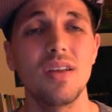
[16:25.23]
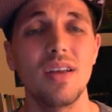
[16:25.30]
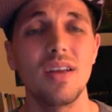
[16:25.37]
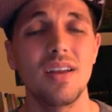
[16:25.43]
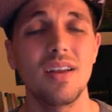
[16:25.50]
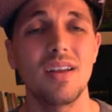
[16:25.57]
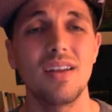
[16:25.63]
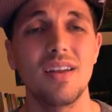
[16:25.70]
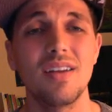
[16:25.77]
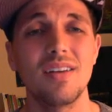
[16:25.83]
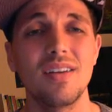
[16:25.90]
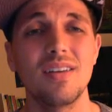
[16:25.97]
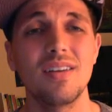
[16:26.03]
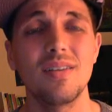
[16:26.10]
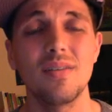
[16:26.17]
and
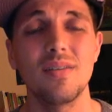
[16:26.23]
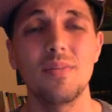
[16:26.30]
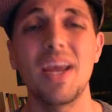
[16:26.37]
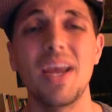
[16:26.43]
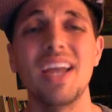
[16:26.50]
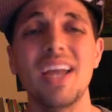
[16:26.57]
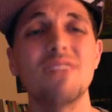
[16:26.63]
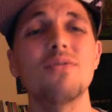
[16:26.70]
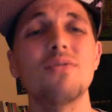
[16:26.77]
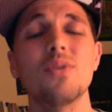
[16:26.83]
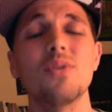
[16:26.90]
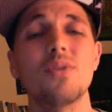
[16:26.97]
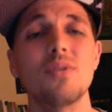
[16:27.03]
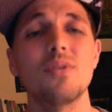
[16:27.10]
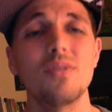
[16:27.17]

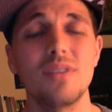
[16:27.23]
painful